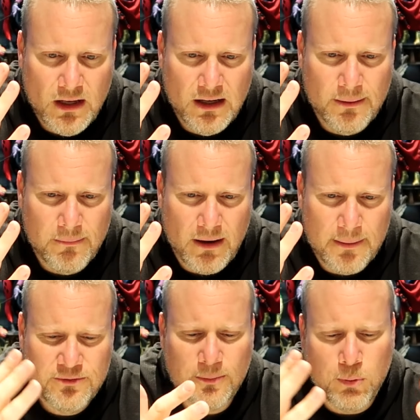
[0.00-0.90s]

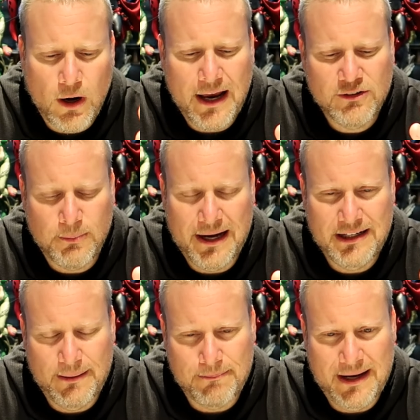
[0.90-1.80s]
I'm surprised by
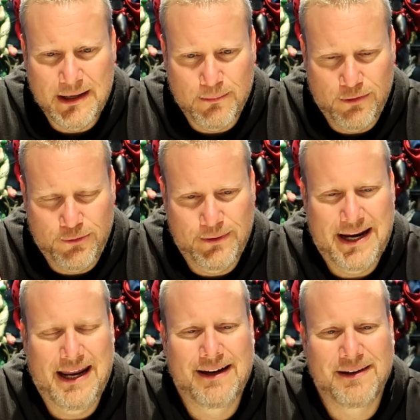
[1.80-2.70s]
my number
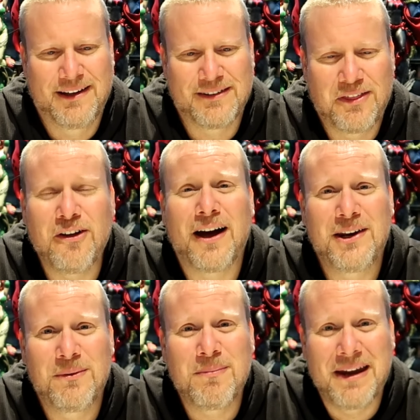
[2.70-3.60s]
3, because I thought
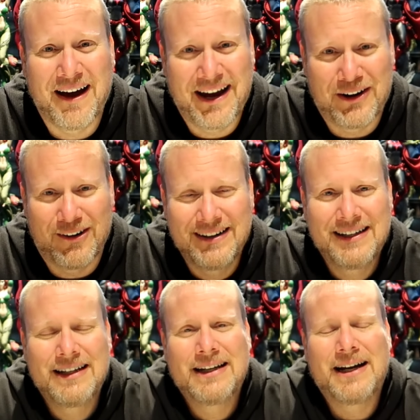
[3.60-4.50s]
he would be higher.
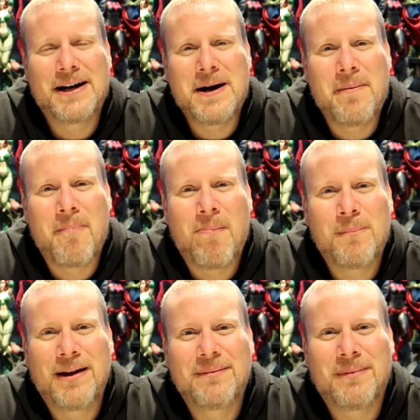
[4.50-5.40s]

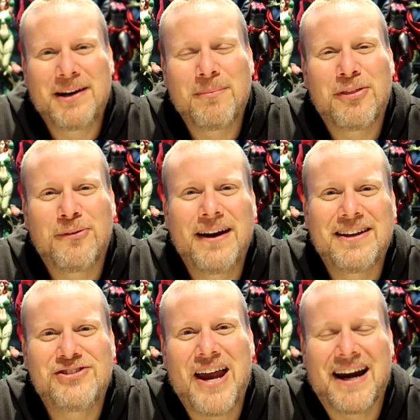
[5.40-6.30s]
But my number 3
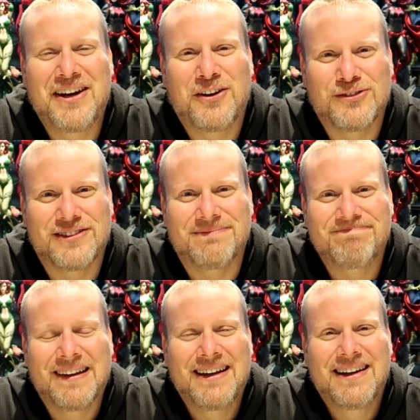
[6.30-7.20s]
is Jack Nicholson.